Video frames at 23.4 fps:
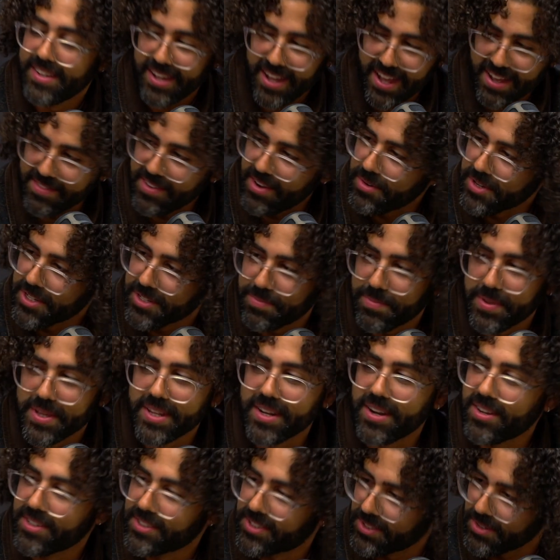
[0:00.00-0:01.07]
I've always been
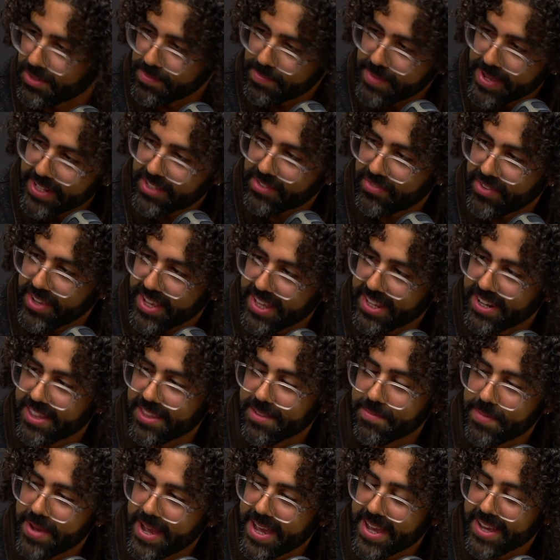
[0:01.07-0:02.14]
also a Mets fan in the
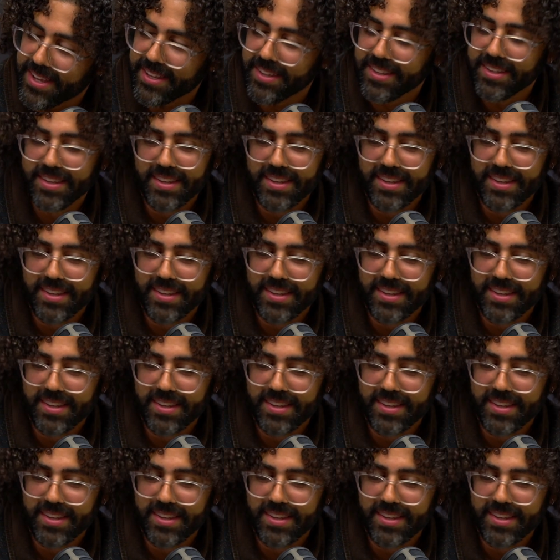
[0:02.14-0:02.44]
back.